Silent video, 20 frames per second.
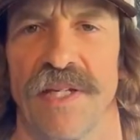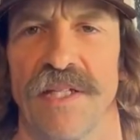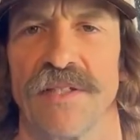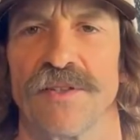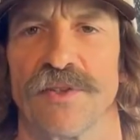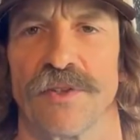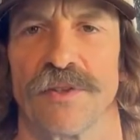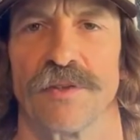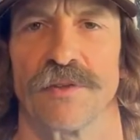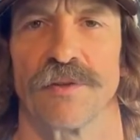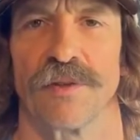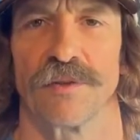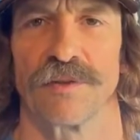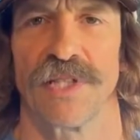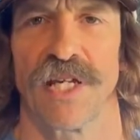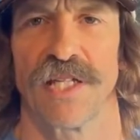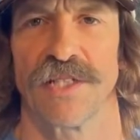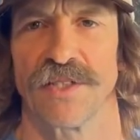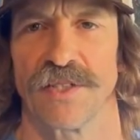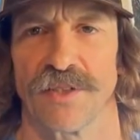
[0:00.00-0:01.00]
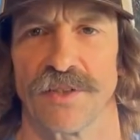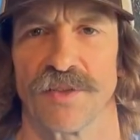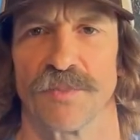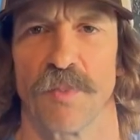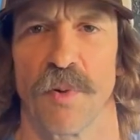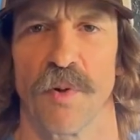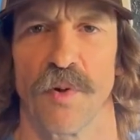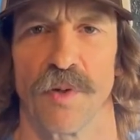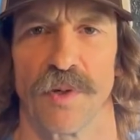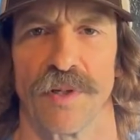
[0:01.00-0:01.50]
internal rotation is
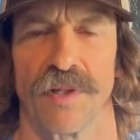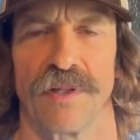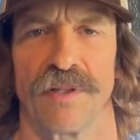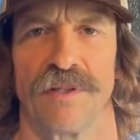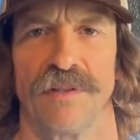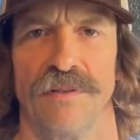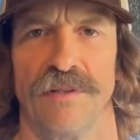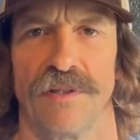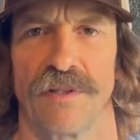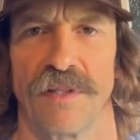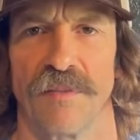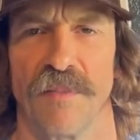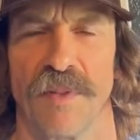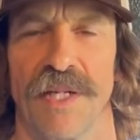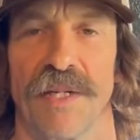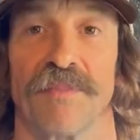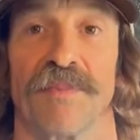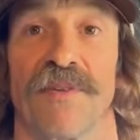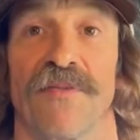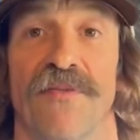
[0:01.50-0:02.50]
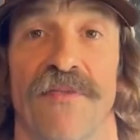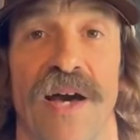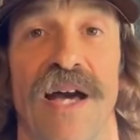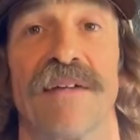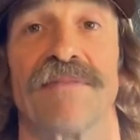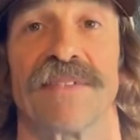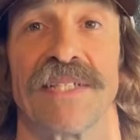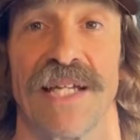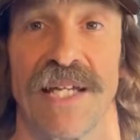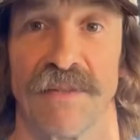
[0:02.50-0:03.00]
poor, you can be up to
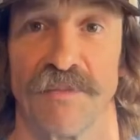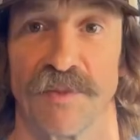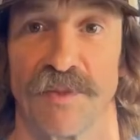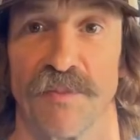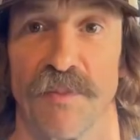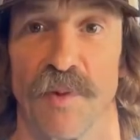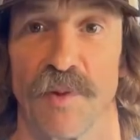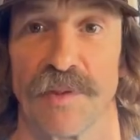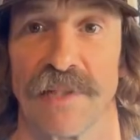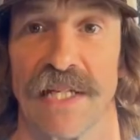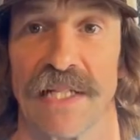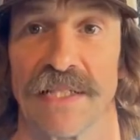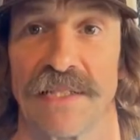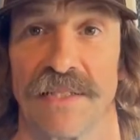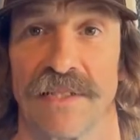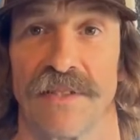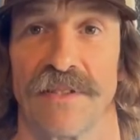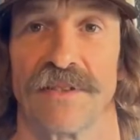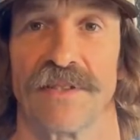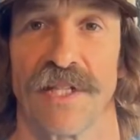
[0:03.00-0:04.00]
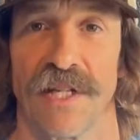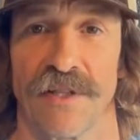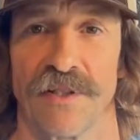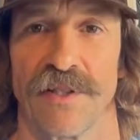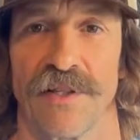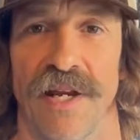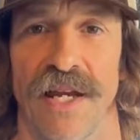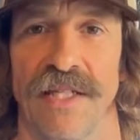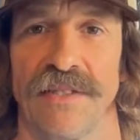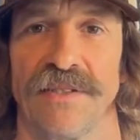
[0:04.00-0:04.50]
5 times more likely to tear
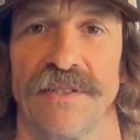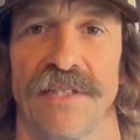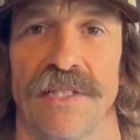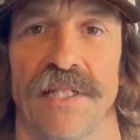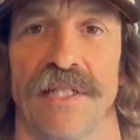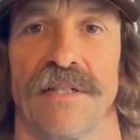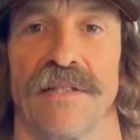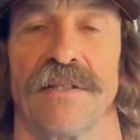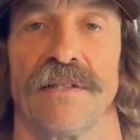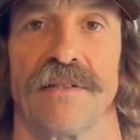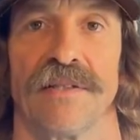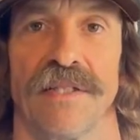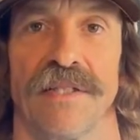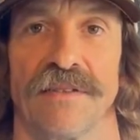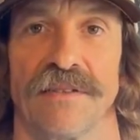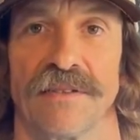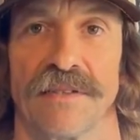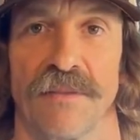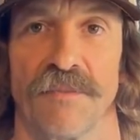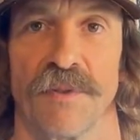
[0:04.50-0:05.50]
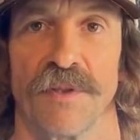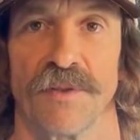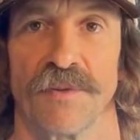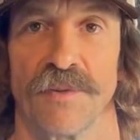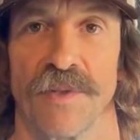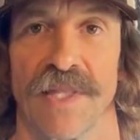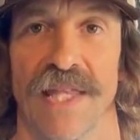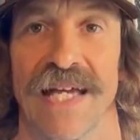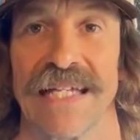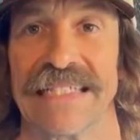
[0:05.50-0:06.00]
your ACL than someone
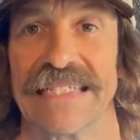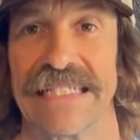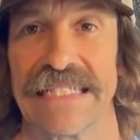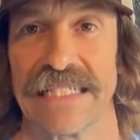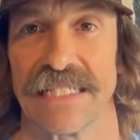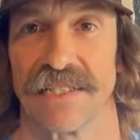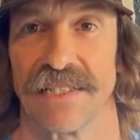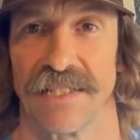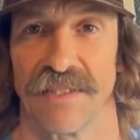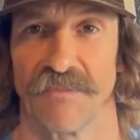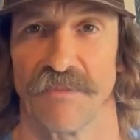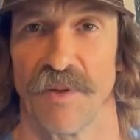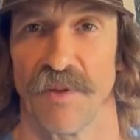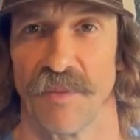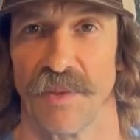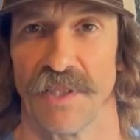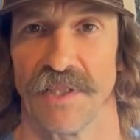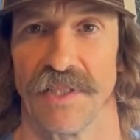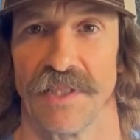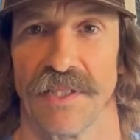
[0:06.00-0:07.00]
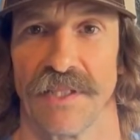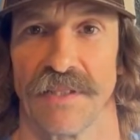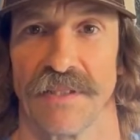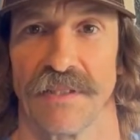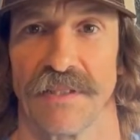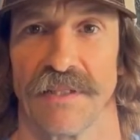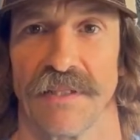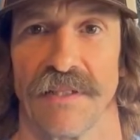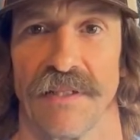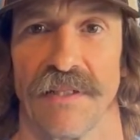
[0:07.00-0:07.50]
with ideal hip mobility.
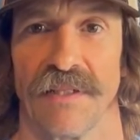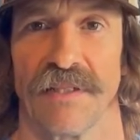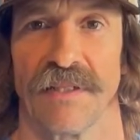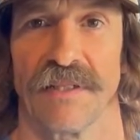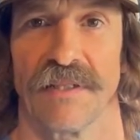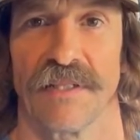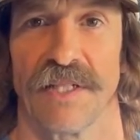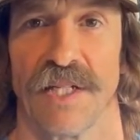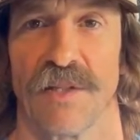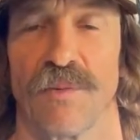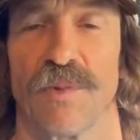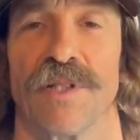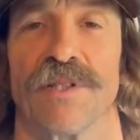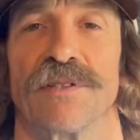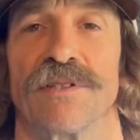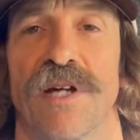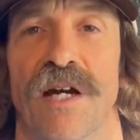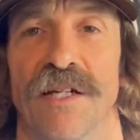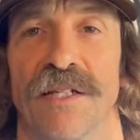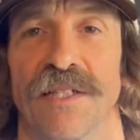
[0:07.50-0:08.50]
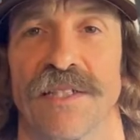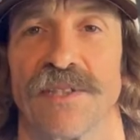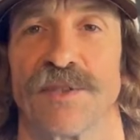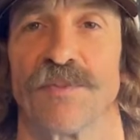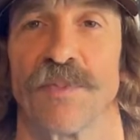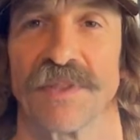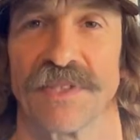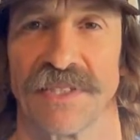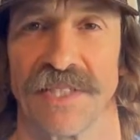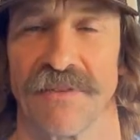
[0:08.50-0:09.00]
And we are talking
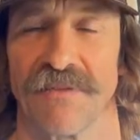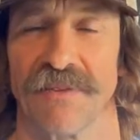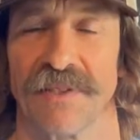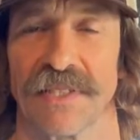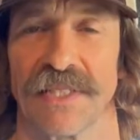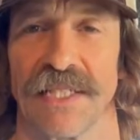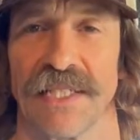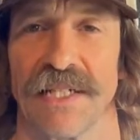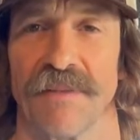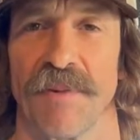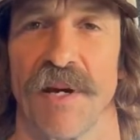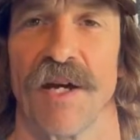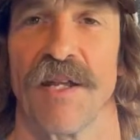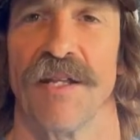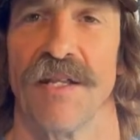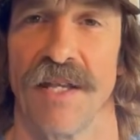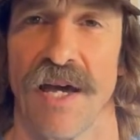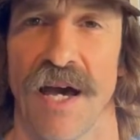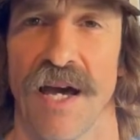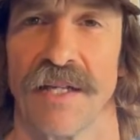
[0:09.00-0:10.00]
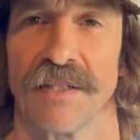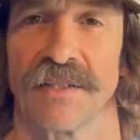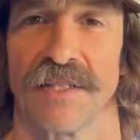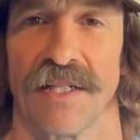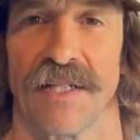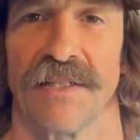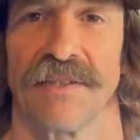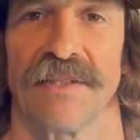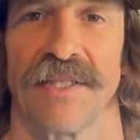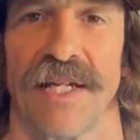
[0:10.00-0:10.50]
specifically about
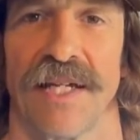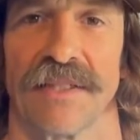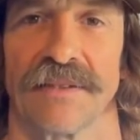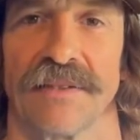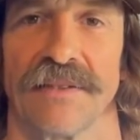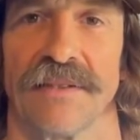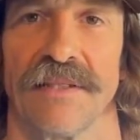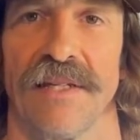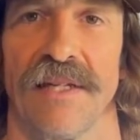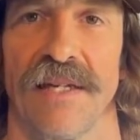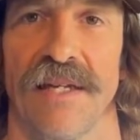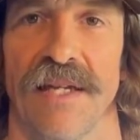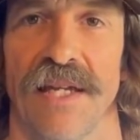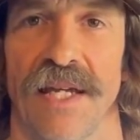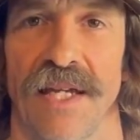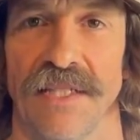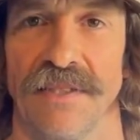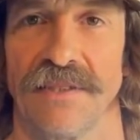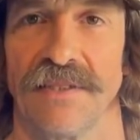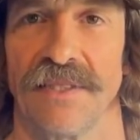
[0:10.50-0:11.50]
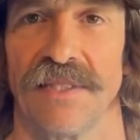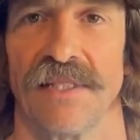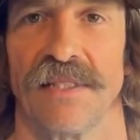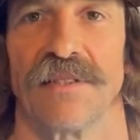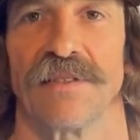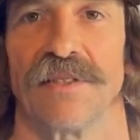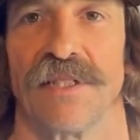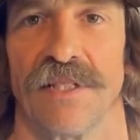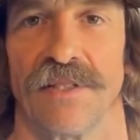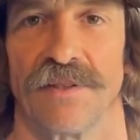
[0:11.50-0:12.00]
non-contact
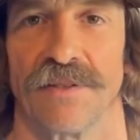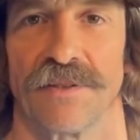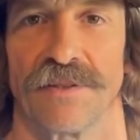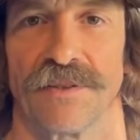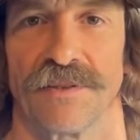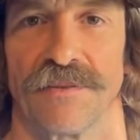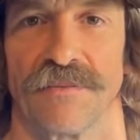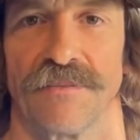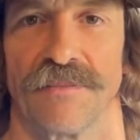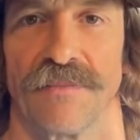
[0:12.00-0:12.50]
ACL tears.